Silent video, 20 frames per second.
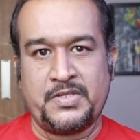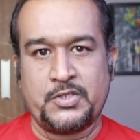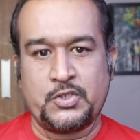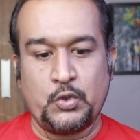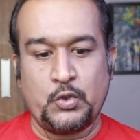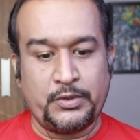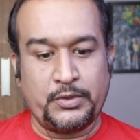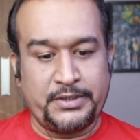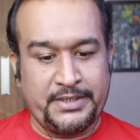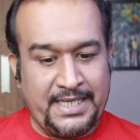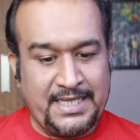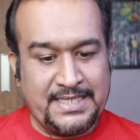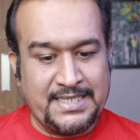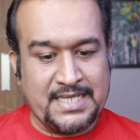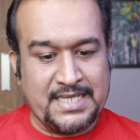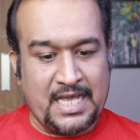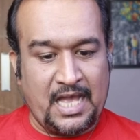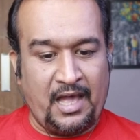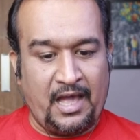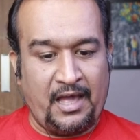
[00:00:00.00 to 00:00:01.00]
So
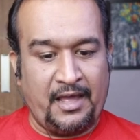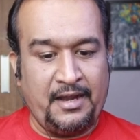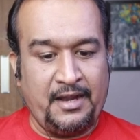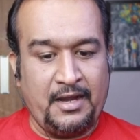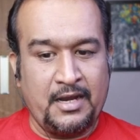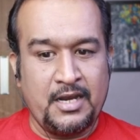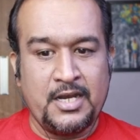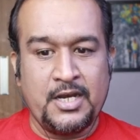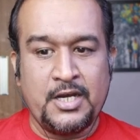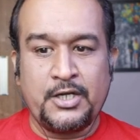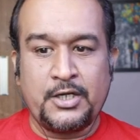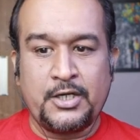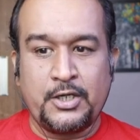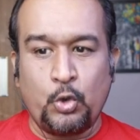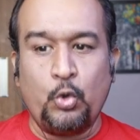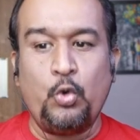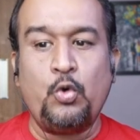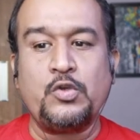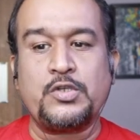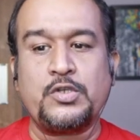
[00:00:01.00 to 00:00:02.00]
these are
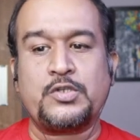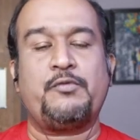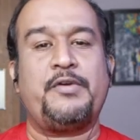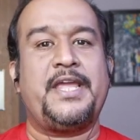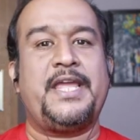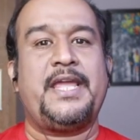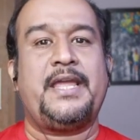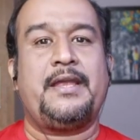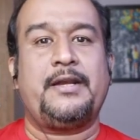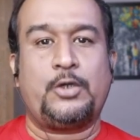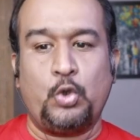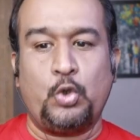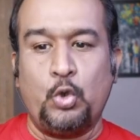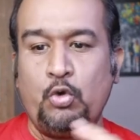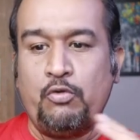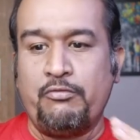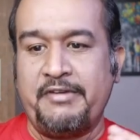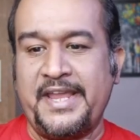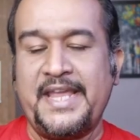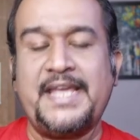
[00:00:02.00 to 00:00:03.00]

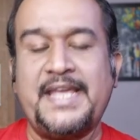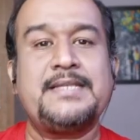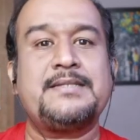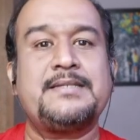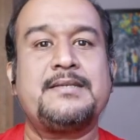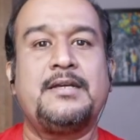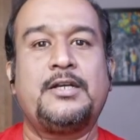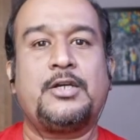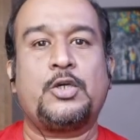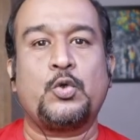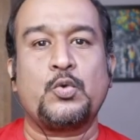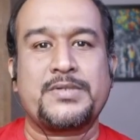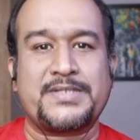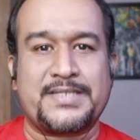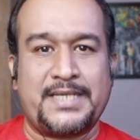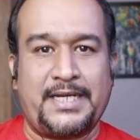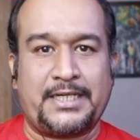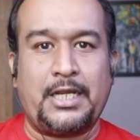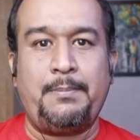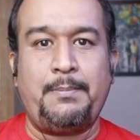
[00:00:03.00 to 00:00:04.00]
two ways to
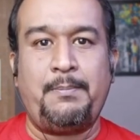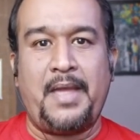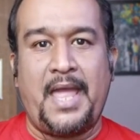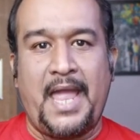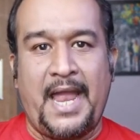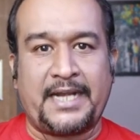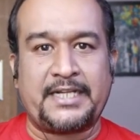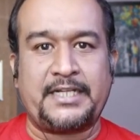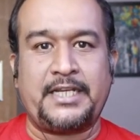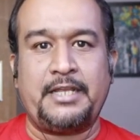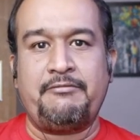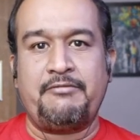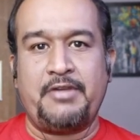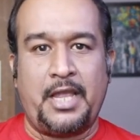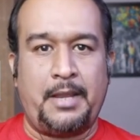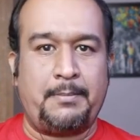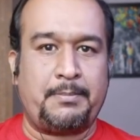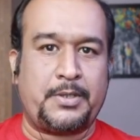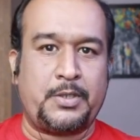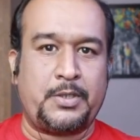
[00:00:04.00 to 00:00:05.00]
set up
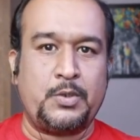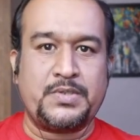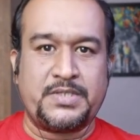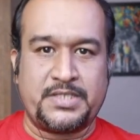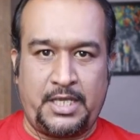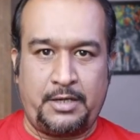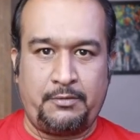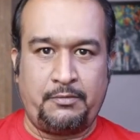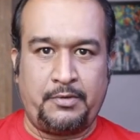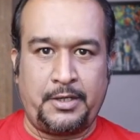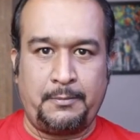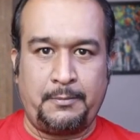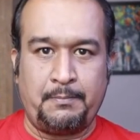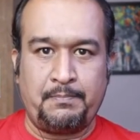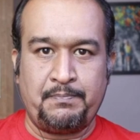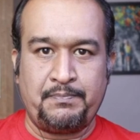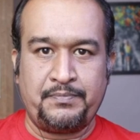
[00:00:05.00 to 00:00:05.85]
Active MQ server.